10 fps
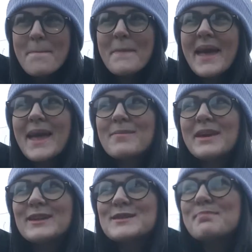
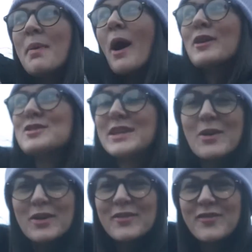Maybe it's perching
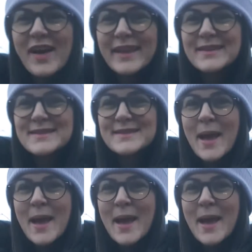on a fence.